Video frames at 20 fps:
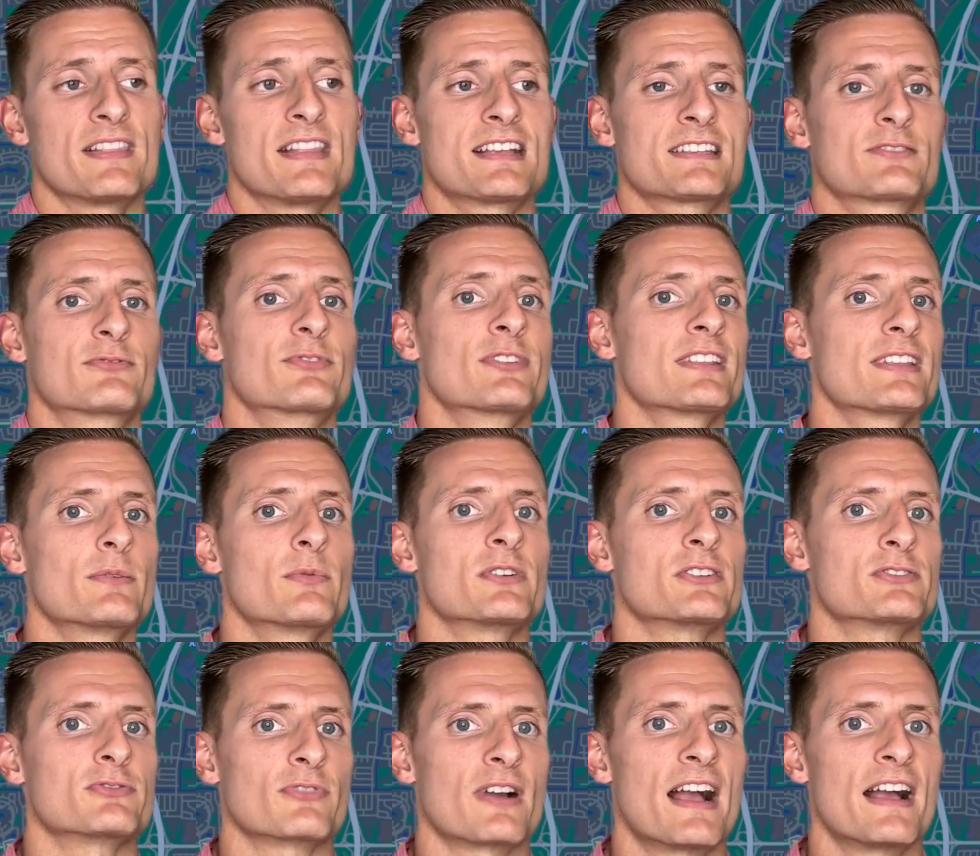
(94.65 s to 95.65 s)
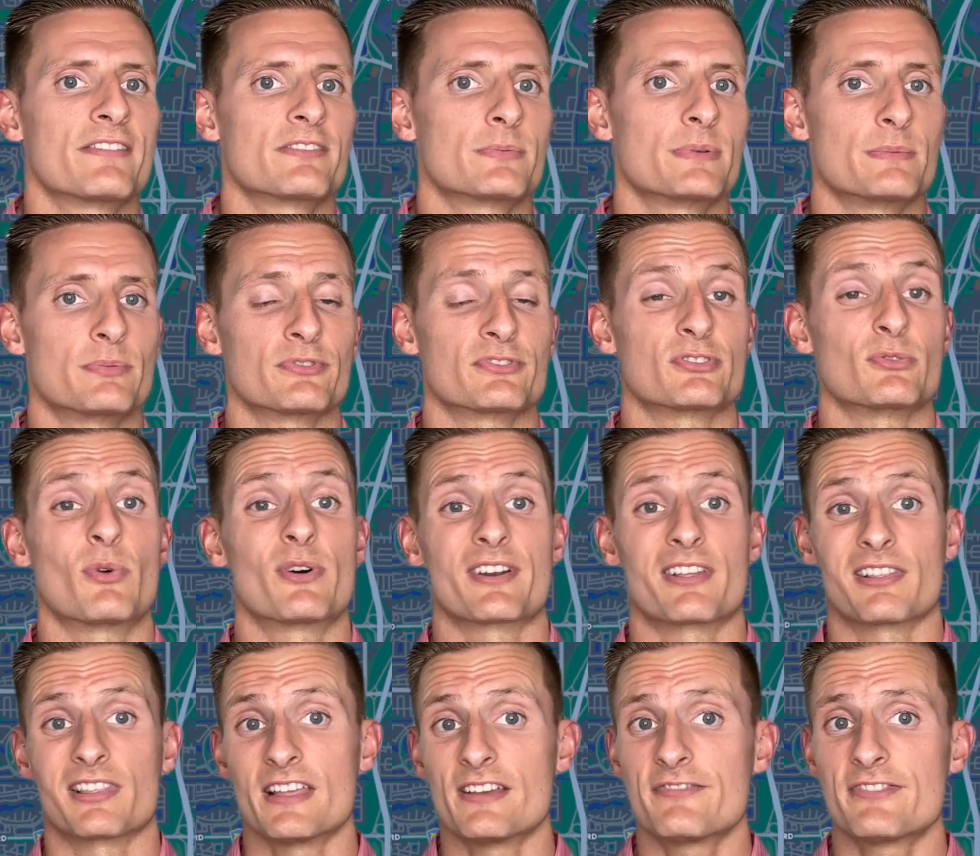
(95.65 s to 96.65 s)
And that's really what drives people to want
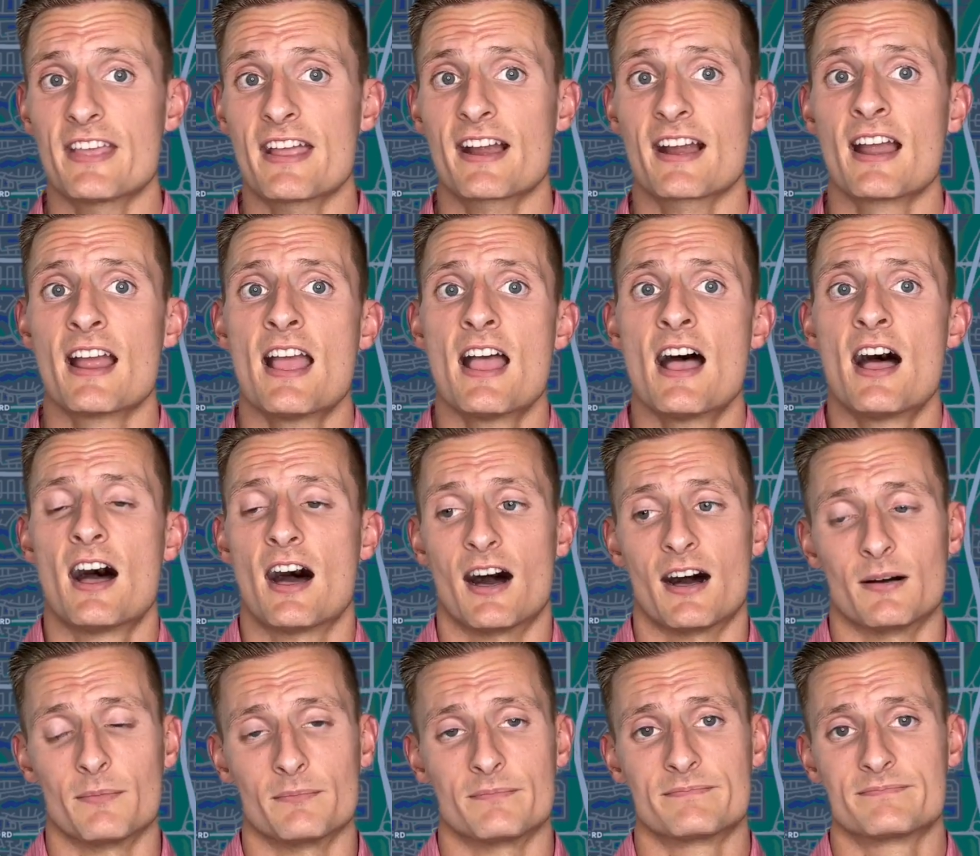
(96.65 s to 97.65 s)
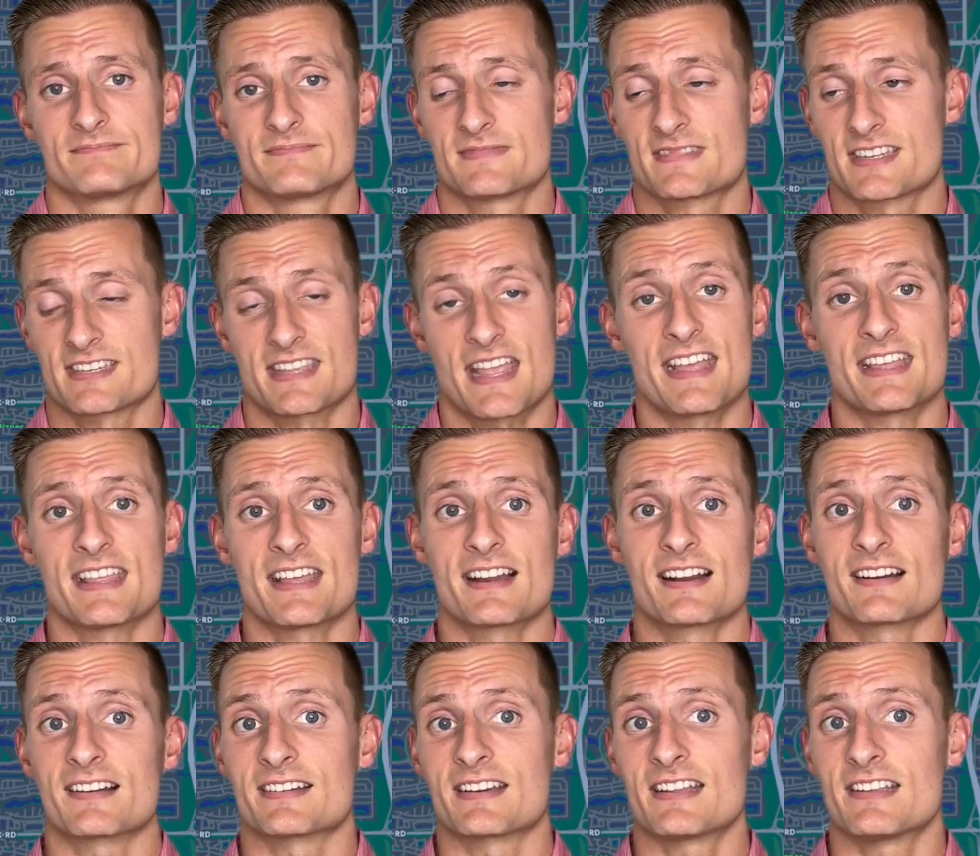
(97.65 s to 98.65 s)
to live there, stay
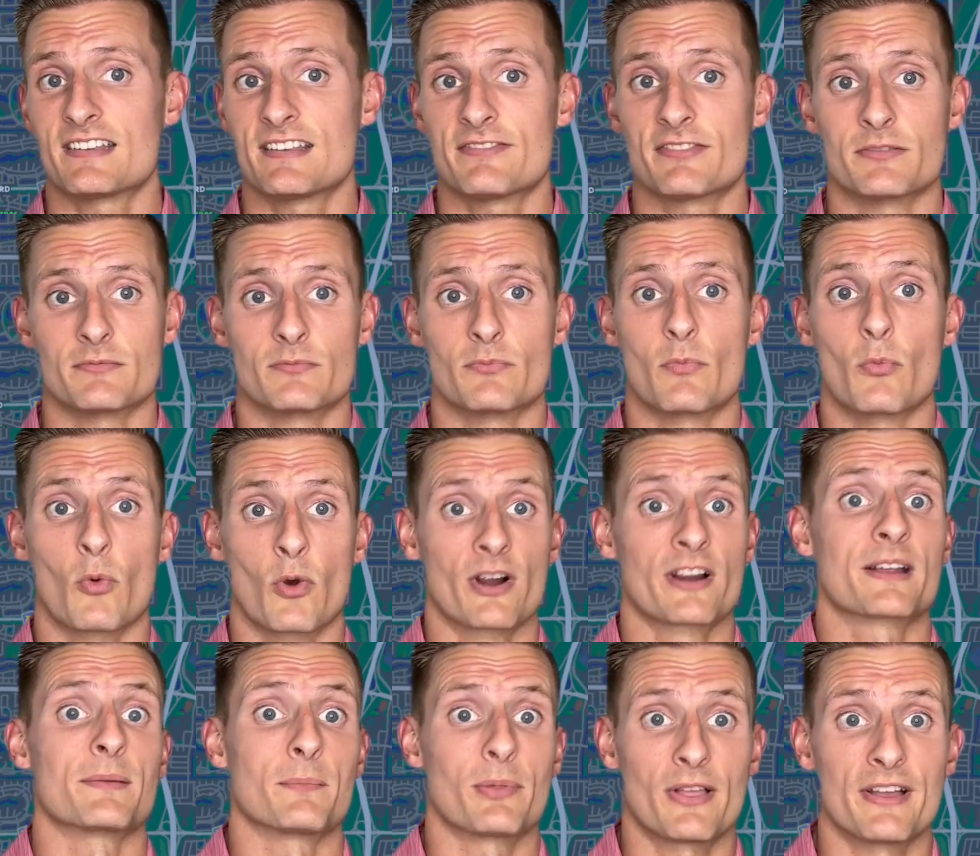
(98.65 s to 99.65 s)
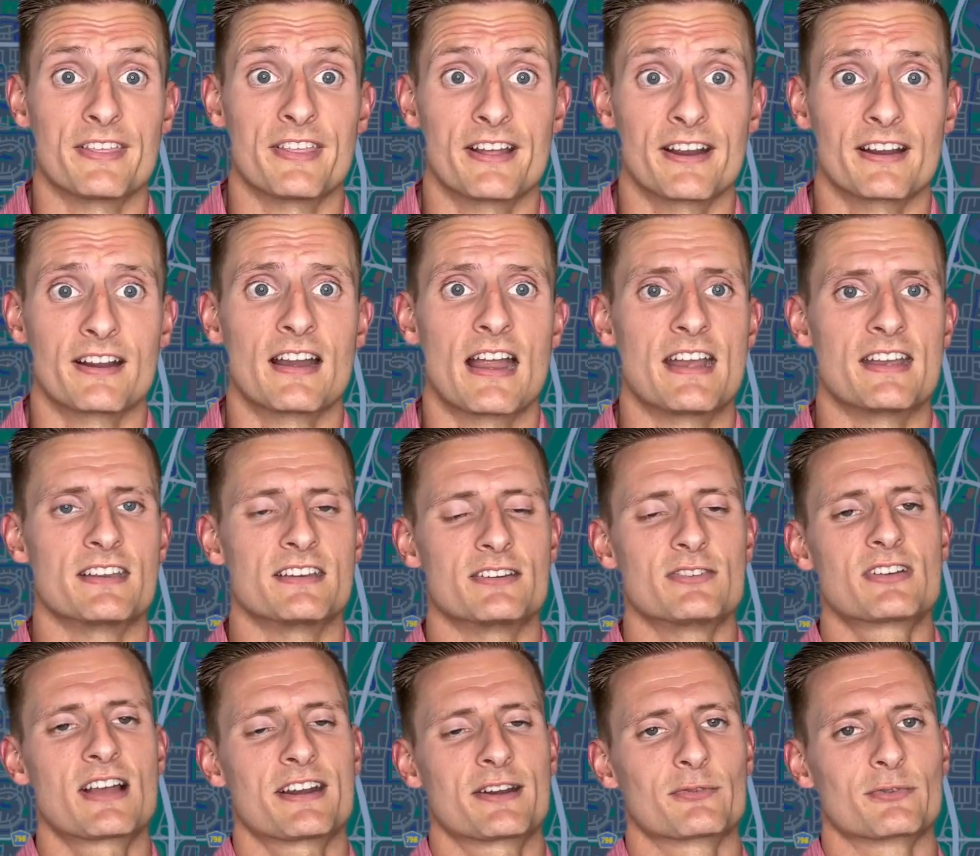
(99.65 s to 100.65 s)
there, and even work and play there. And
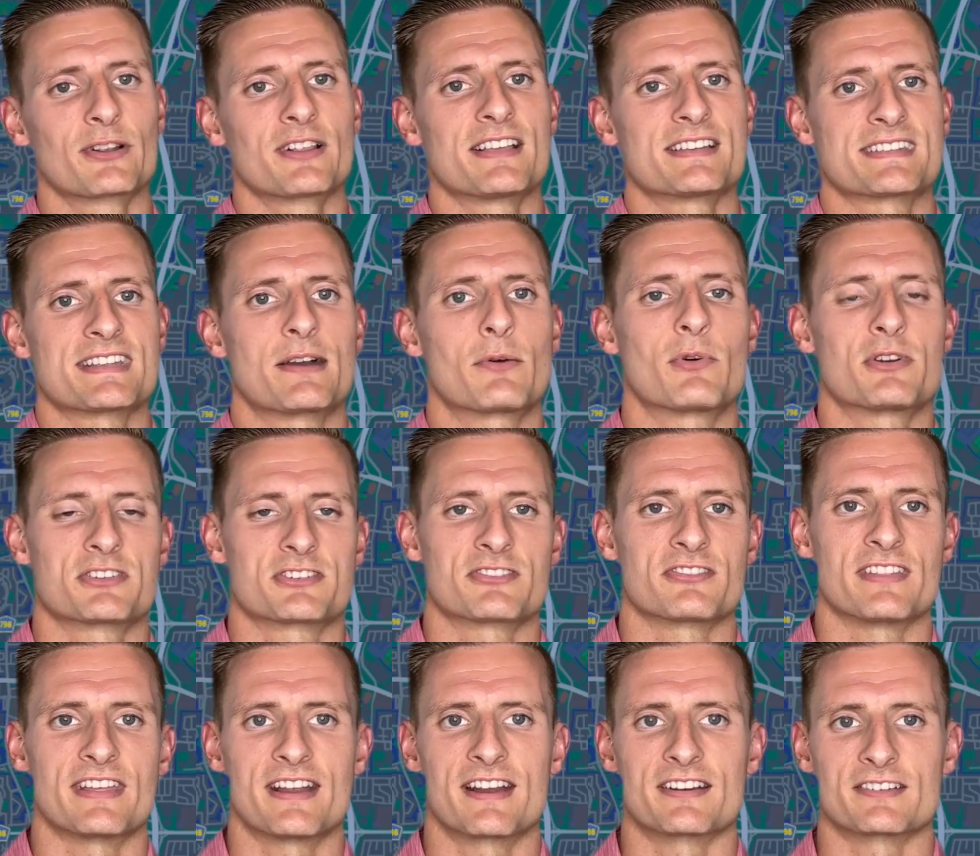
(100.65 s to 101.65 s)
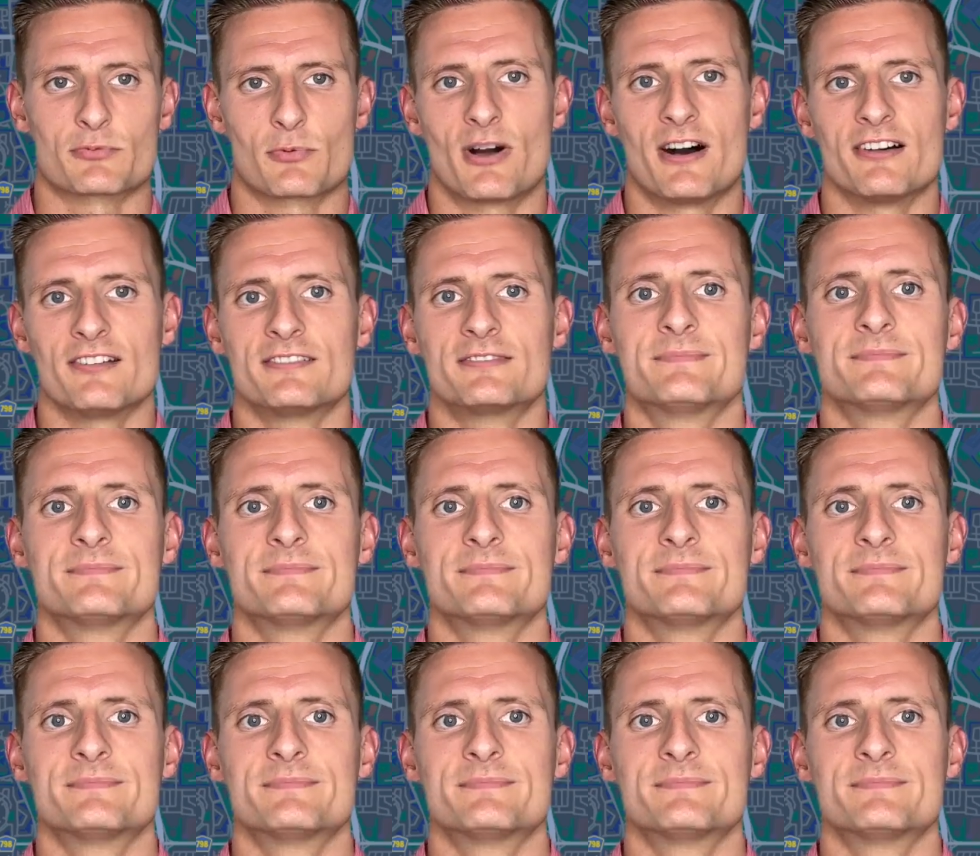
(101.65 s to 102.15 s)
you kind of realize that once you're there as well.